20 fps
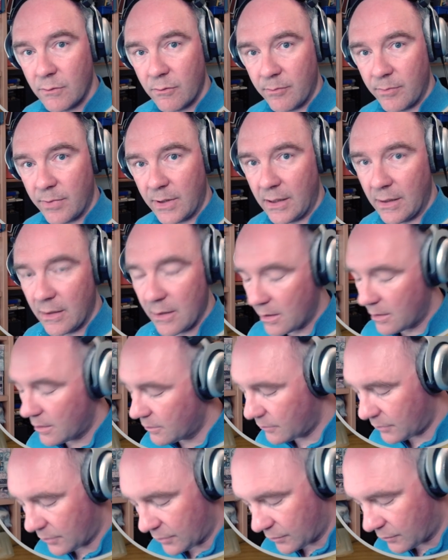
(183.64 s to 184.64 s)
would be
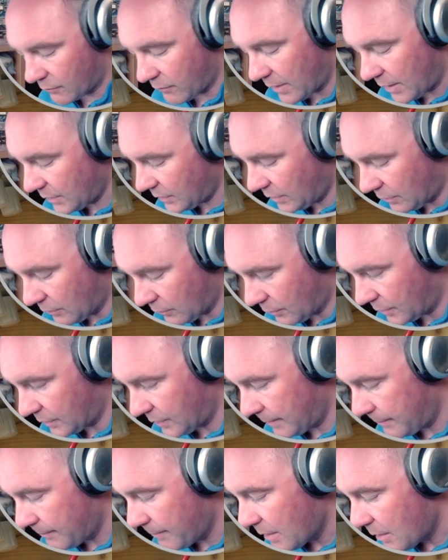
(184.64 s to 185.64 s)
just crazy
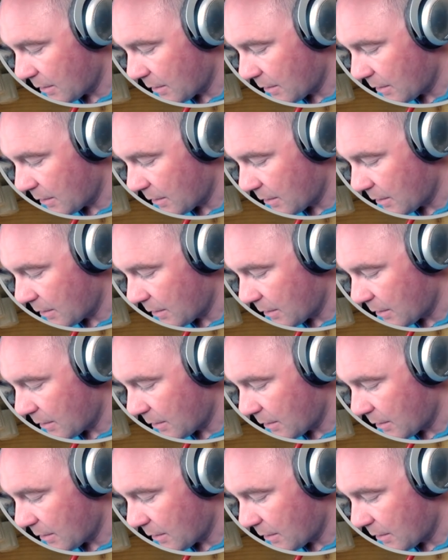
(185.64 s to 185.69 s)
noisy.